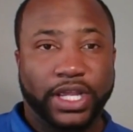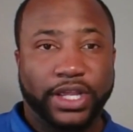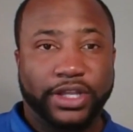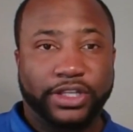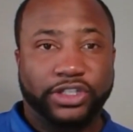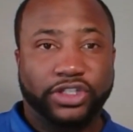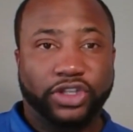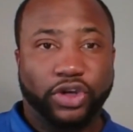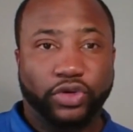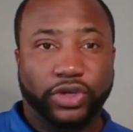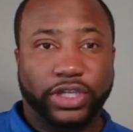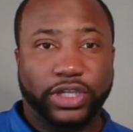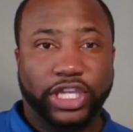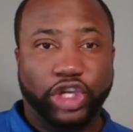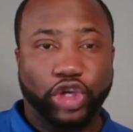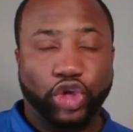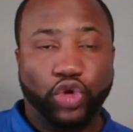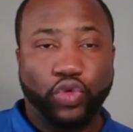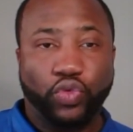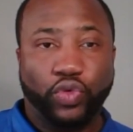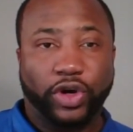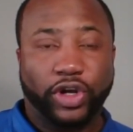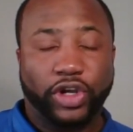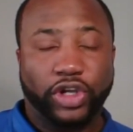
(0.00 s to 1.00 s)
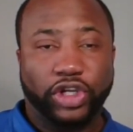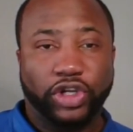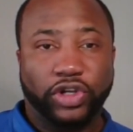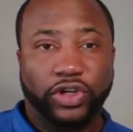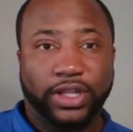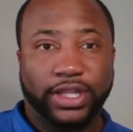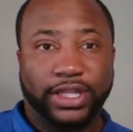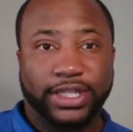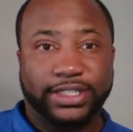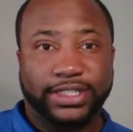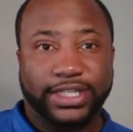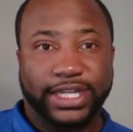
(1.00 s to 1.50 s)
So keyword
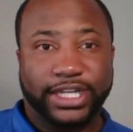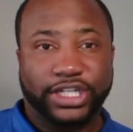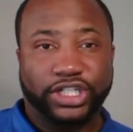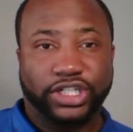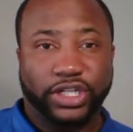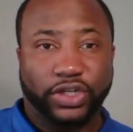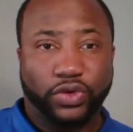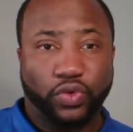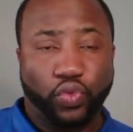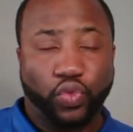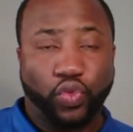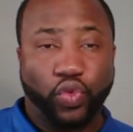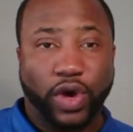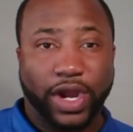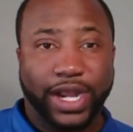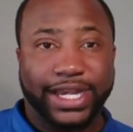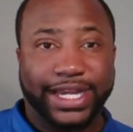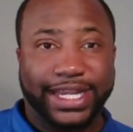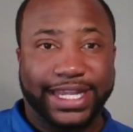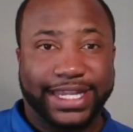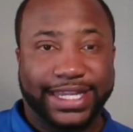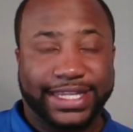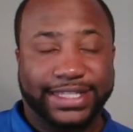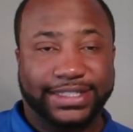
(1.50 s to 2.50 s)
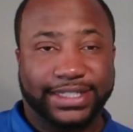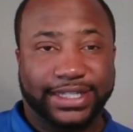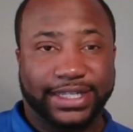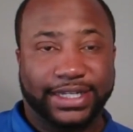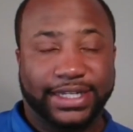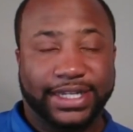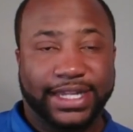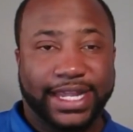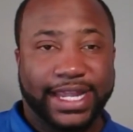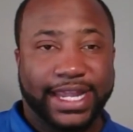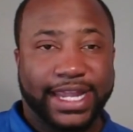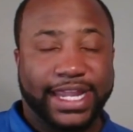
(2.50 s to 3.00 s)
utilization, what is
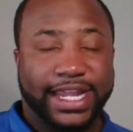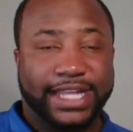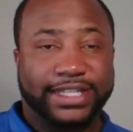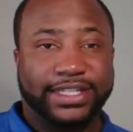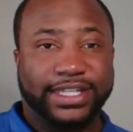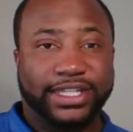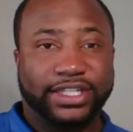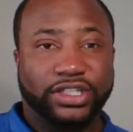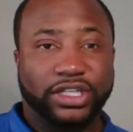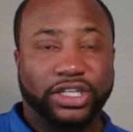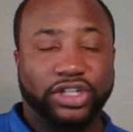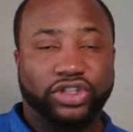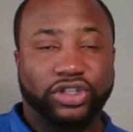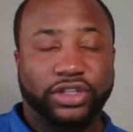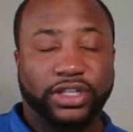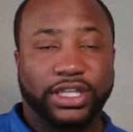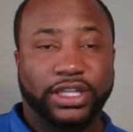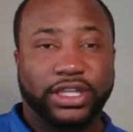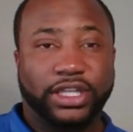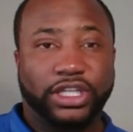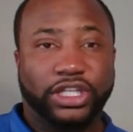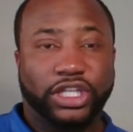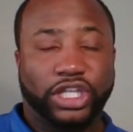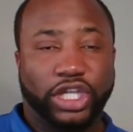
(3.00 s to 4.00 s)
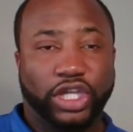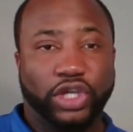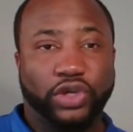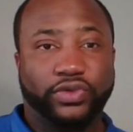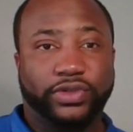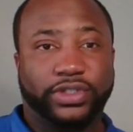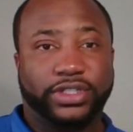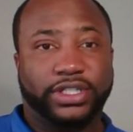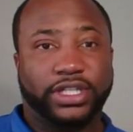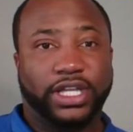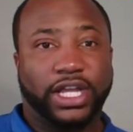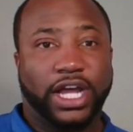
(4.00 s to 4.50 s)
it? It's essentially the
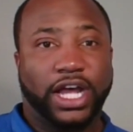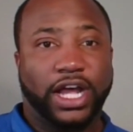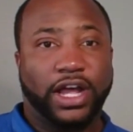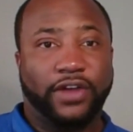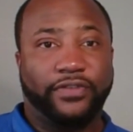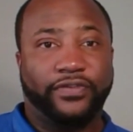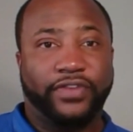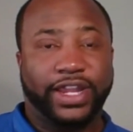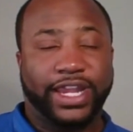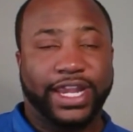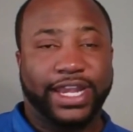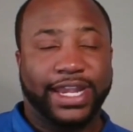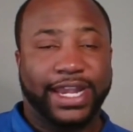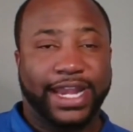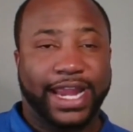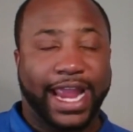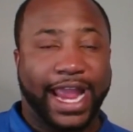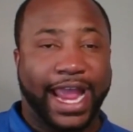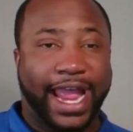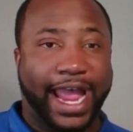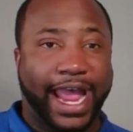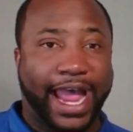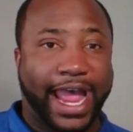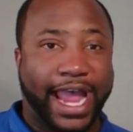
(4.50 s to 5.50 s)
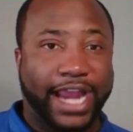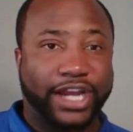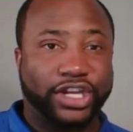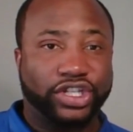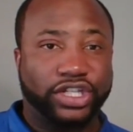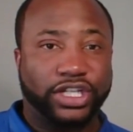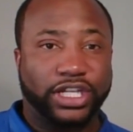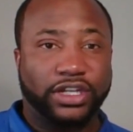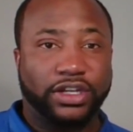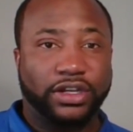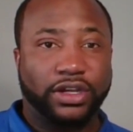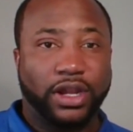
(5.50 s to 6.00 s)
use of an
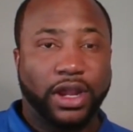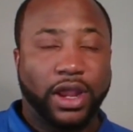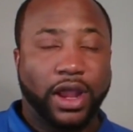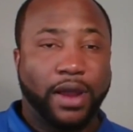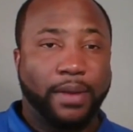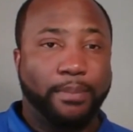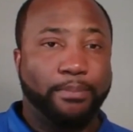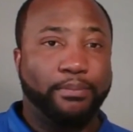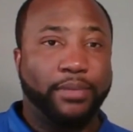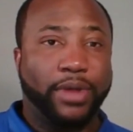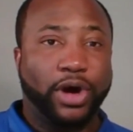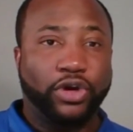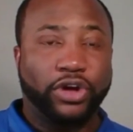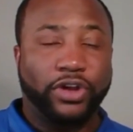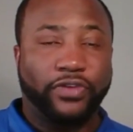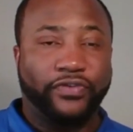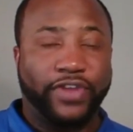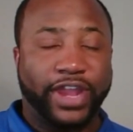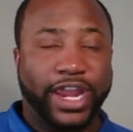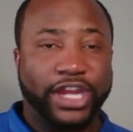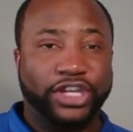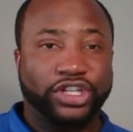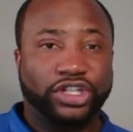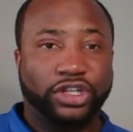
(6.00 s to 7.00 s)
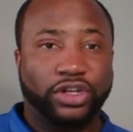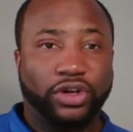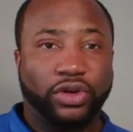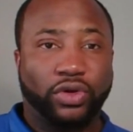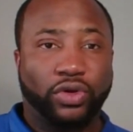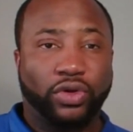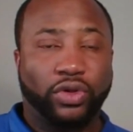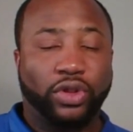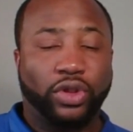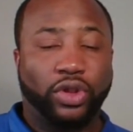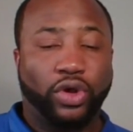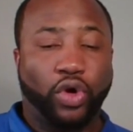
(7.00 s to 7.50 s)
action,
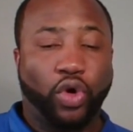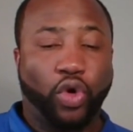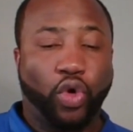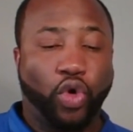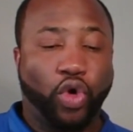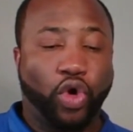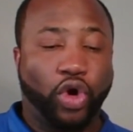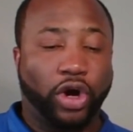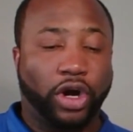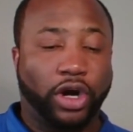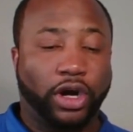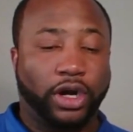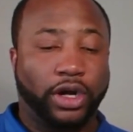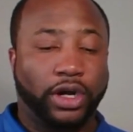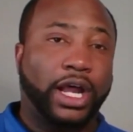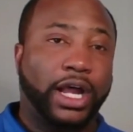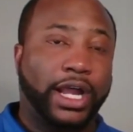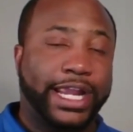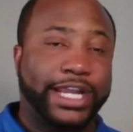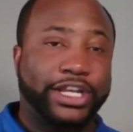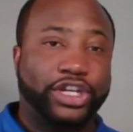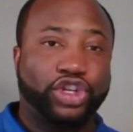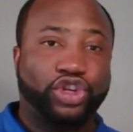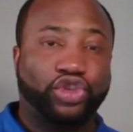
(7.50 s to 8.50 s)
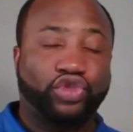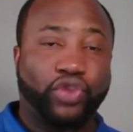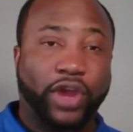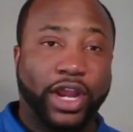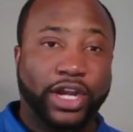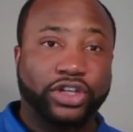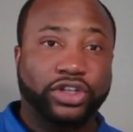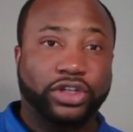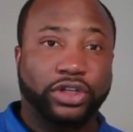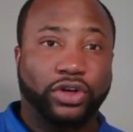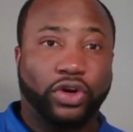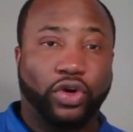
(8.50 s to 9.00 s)
motivational, or
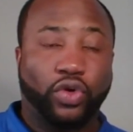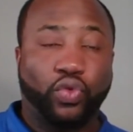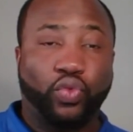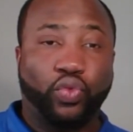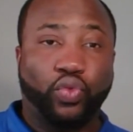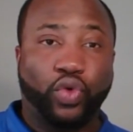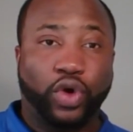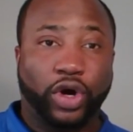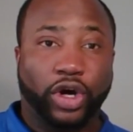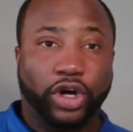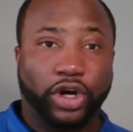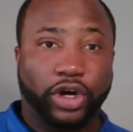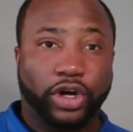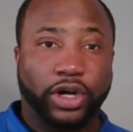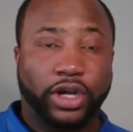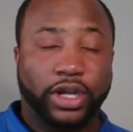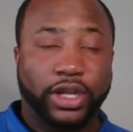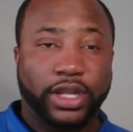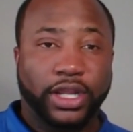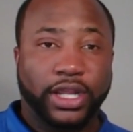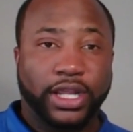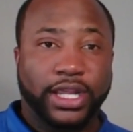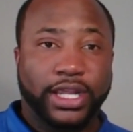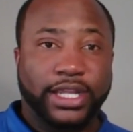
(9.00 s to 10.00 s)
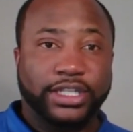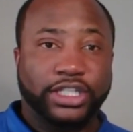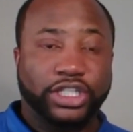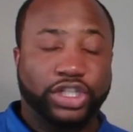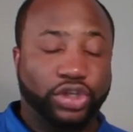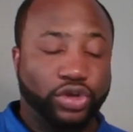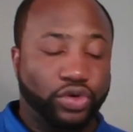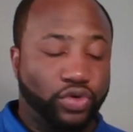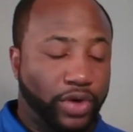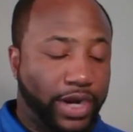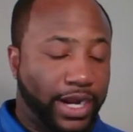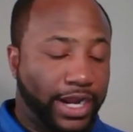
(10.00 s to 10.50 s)
instructional word
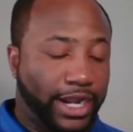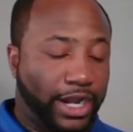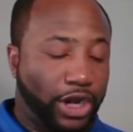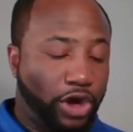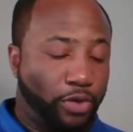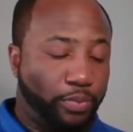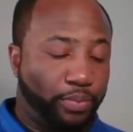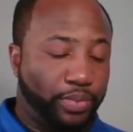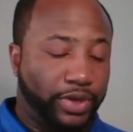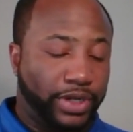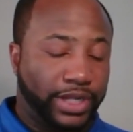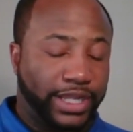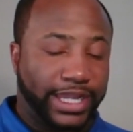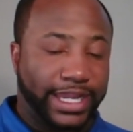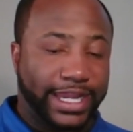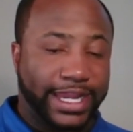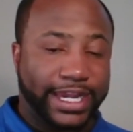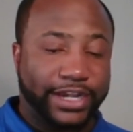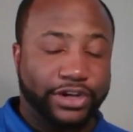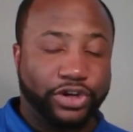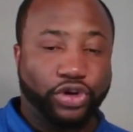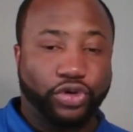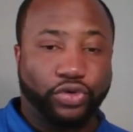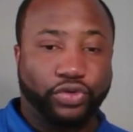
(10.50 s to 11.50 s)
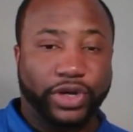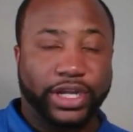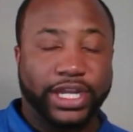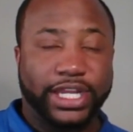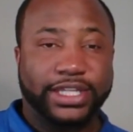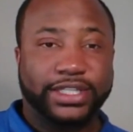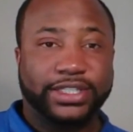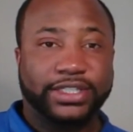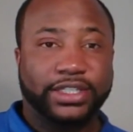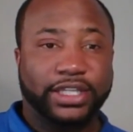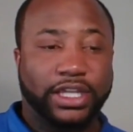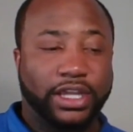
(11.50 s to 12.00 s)
to help
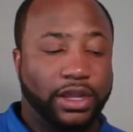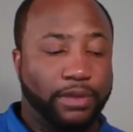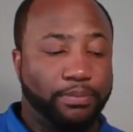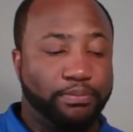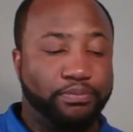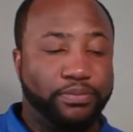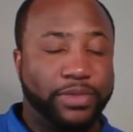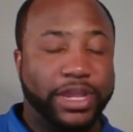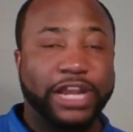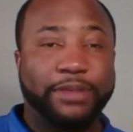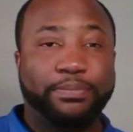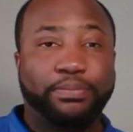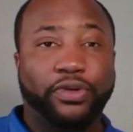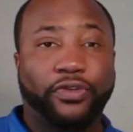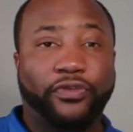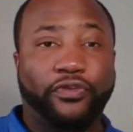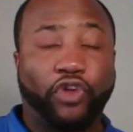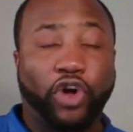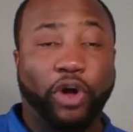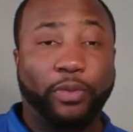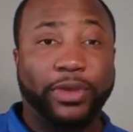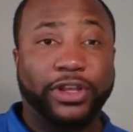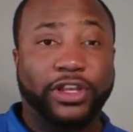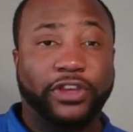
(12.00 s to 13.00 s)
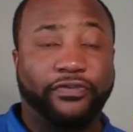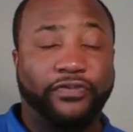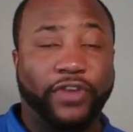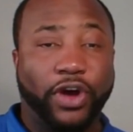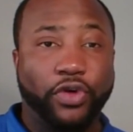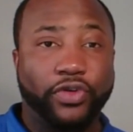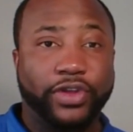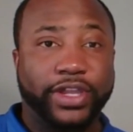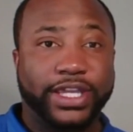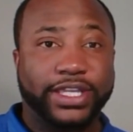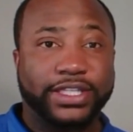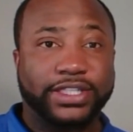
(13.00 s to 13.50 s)
increase mid-performance
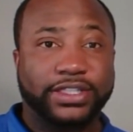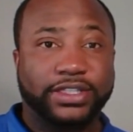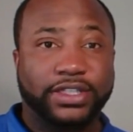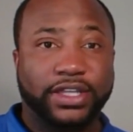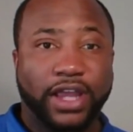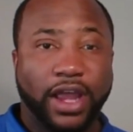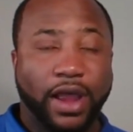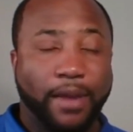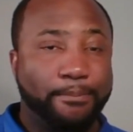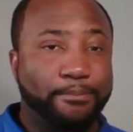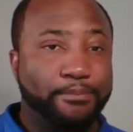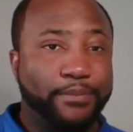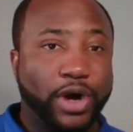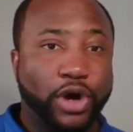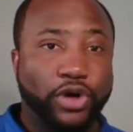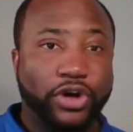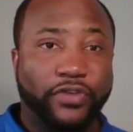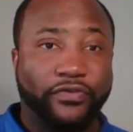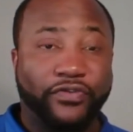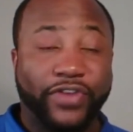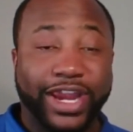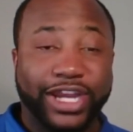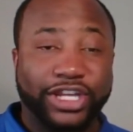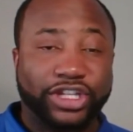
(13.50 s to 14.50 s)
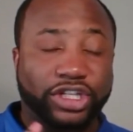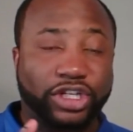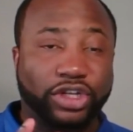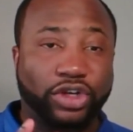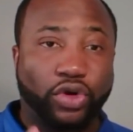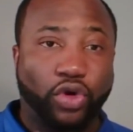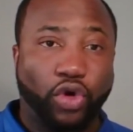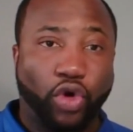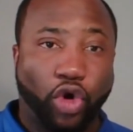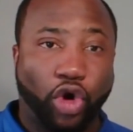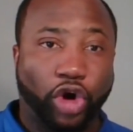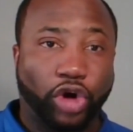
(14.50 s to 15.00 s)
focus,
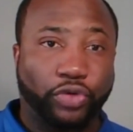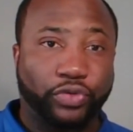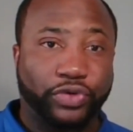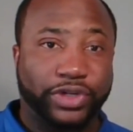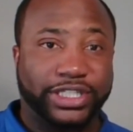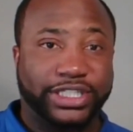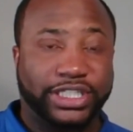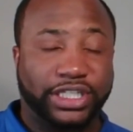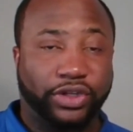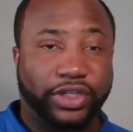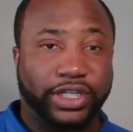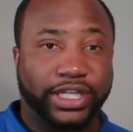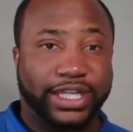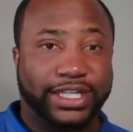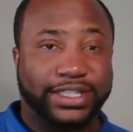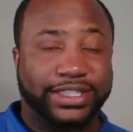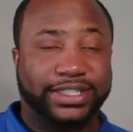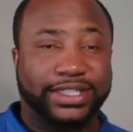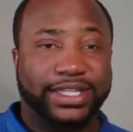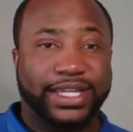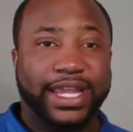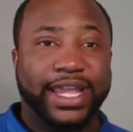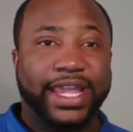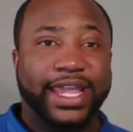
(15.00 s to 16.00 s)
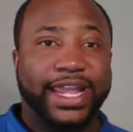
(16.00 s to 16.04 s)
motivation, or resilience.